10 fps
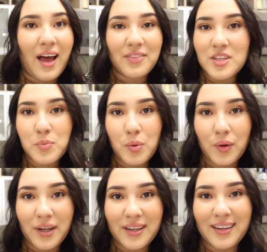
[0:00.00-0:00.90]

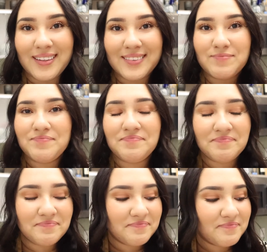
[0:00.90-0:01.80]

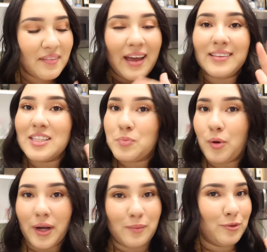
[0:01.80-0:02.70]
at this
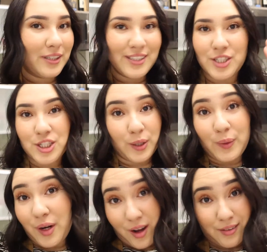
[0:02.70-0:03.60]
point I'm really just
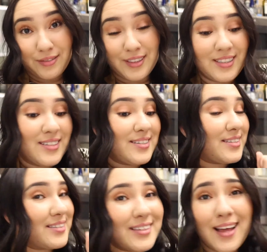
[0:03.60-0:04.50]
showing off because